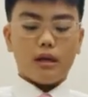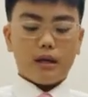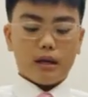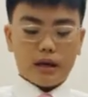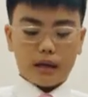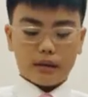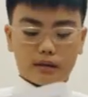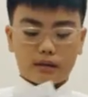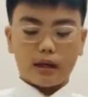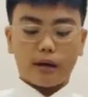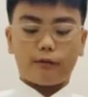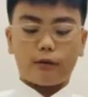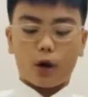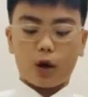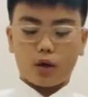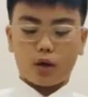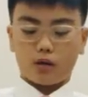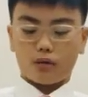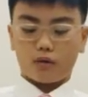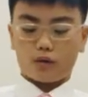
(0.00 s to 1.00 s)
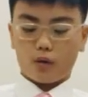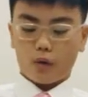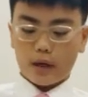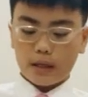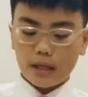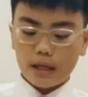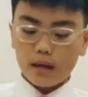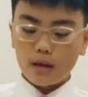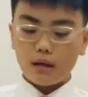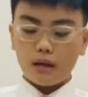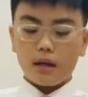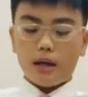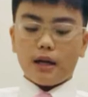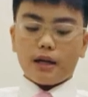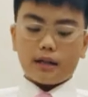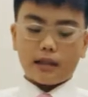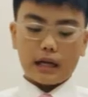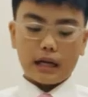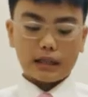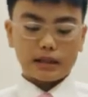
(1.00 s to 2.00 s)
and stuff are created.
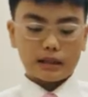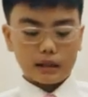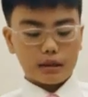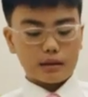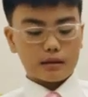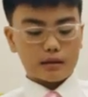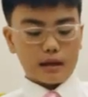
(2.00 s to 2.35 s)
Next is